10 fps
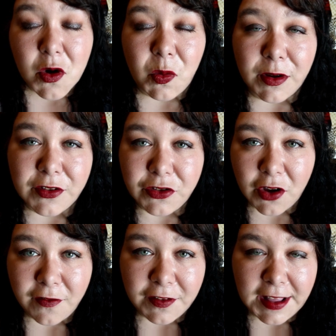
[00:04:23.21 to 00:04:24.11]
Whereas
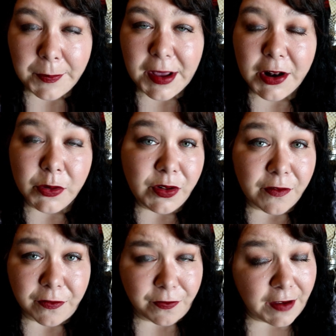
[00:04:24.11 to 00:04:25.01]
Jean-Philippe, he knows
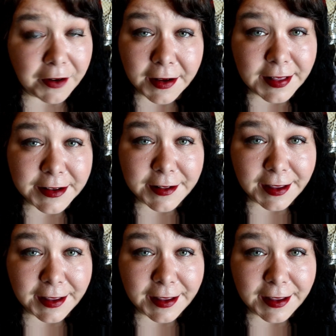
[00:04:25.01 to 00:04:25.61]
very little